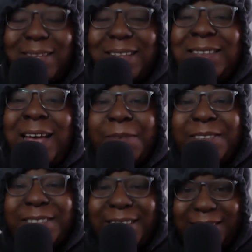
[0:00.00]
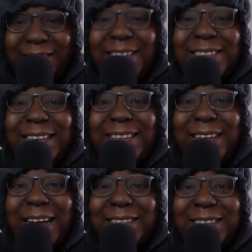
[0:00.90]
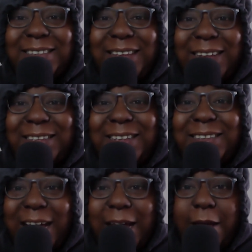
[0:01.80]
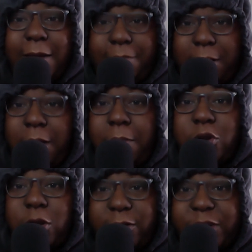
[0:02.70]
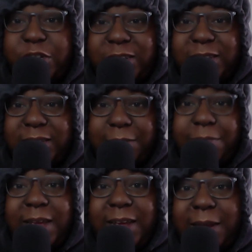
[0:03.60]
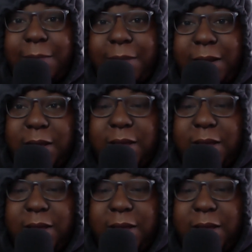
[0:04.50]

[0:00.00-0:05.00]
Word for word: Time is ticking. Tick-tock, tick-tock, tick-tock. Big up Madonna and Justin Timberlake and them, man.